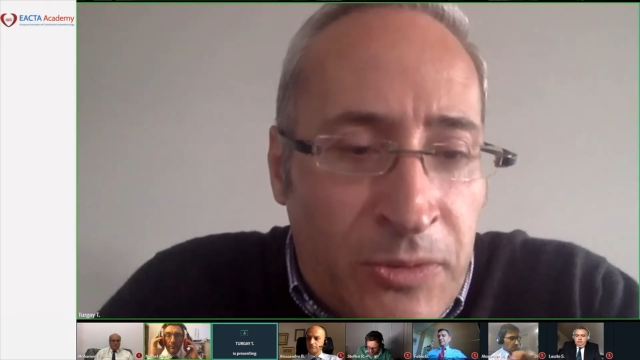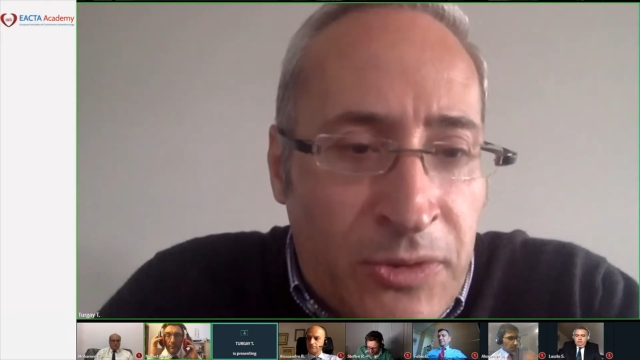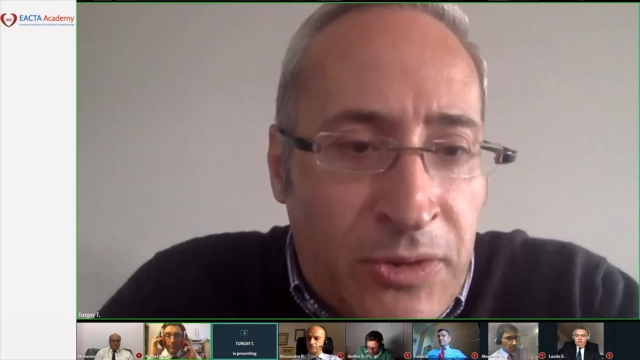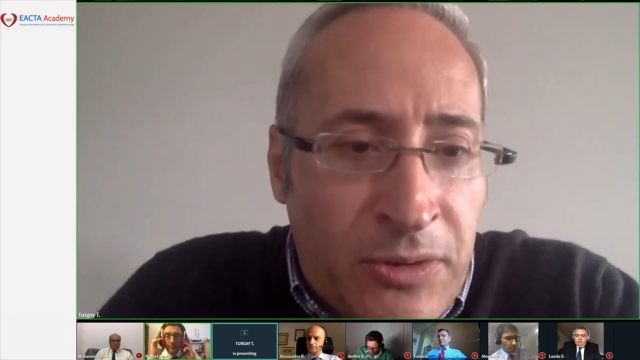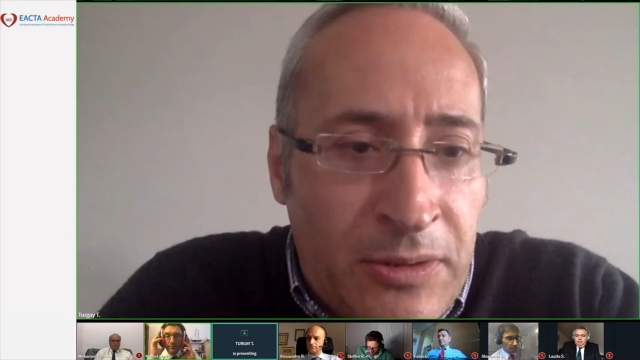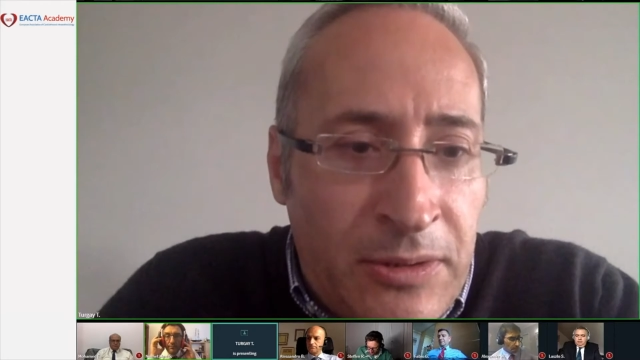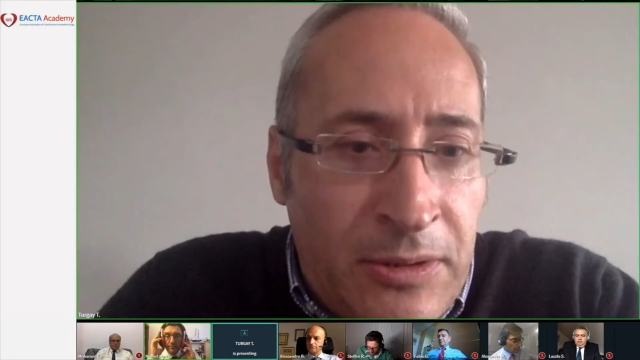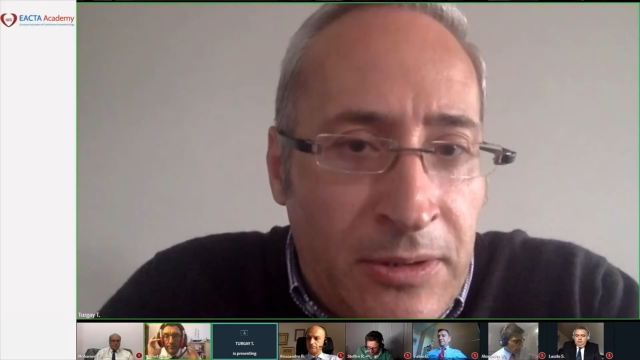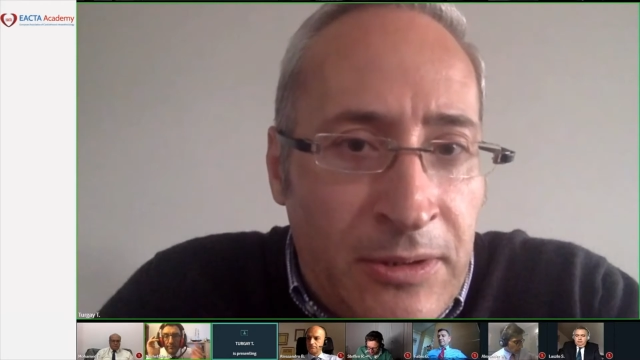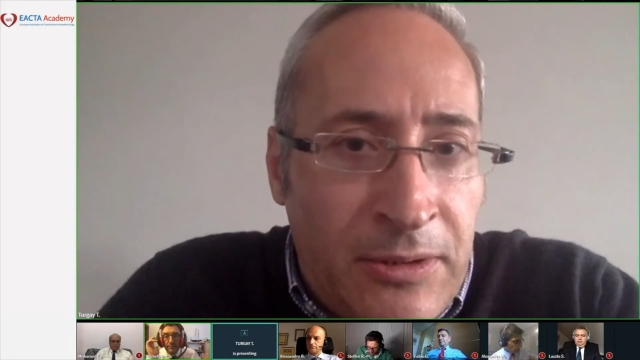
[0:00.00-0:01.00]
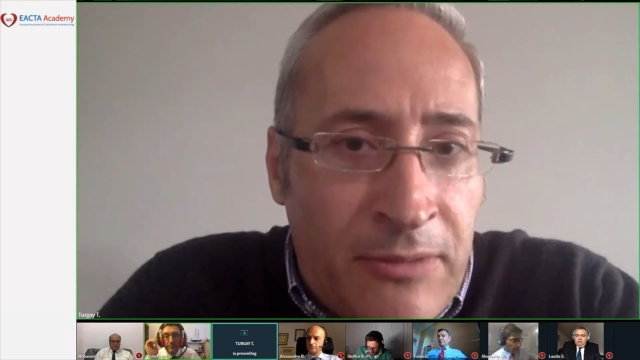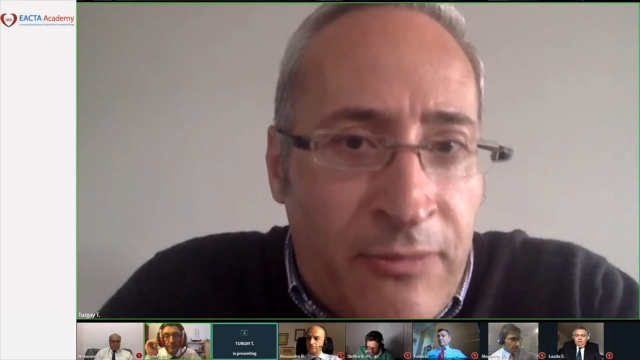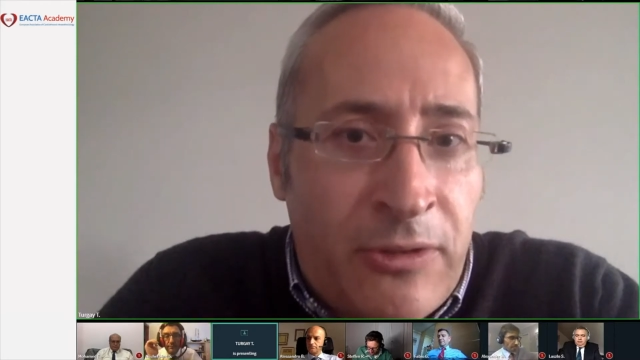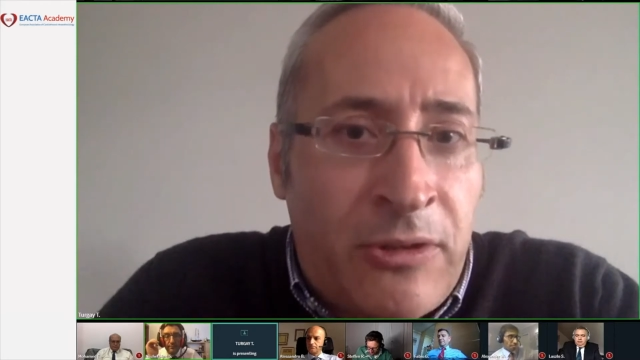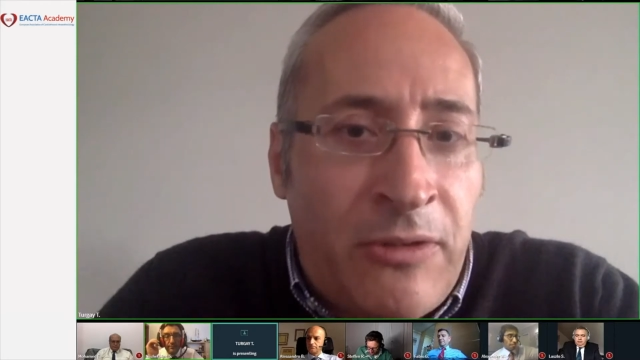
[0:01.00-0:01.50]
for COVID
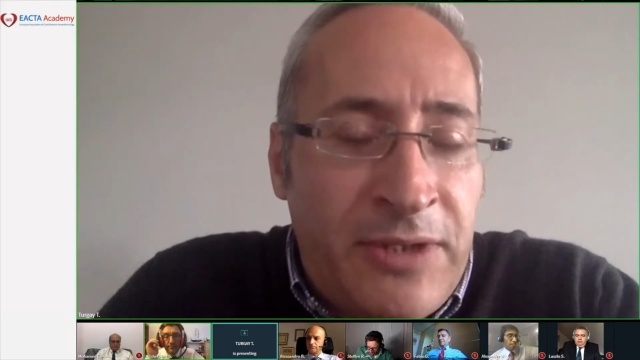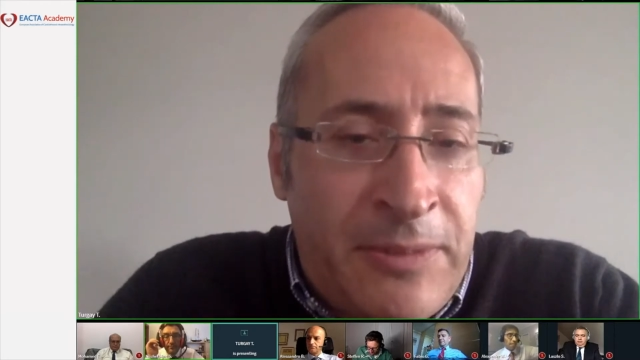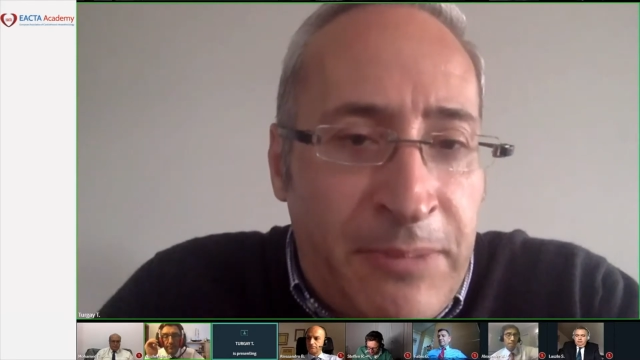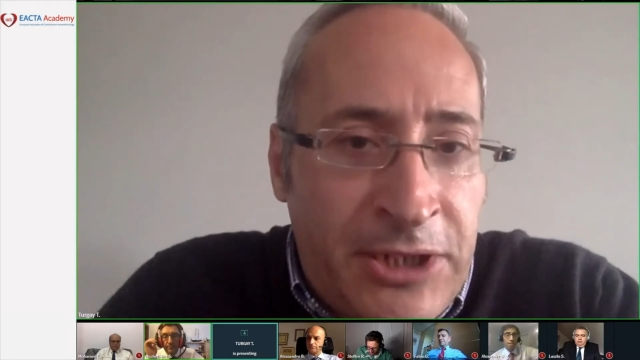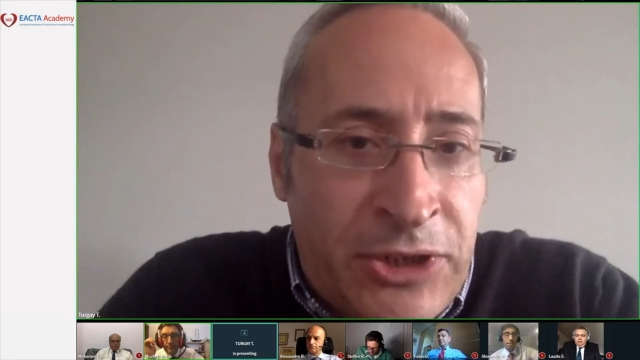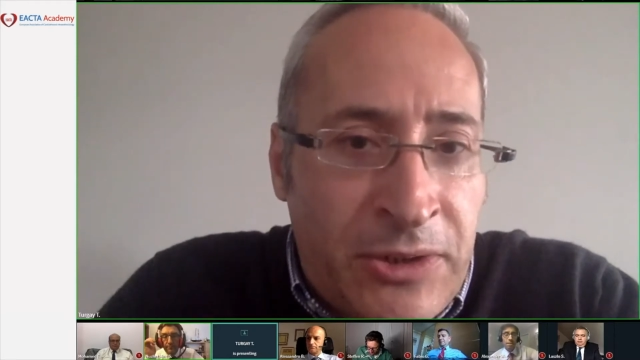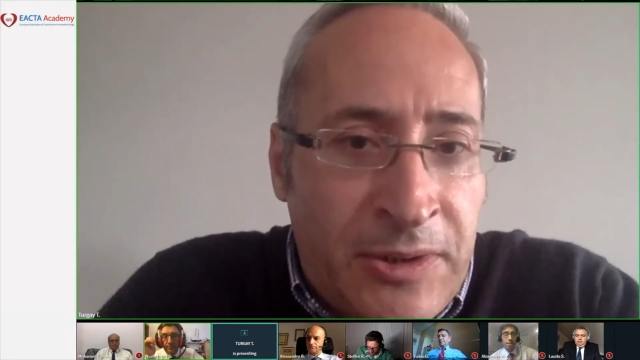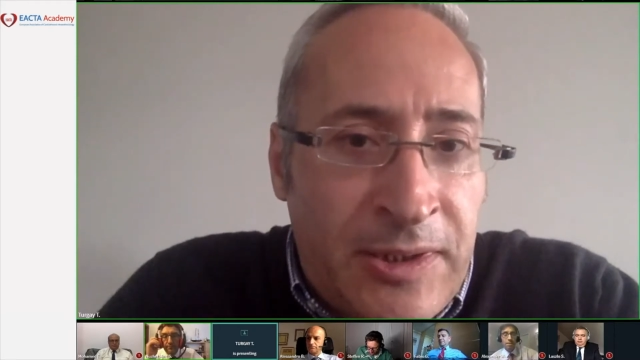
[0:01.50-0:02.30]
patients, and most of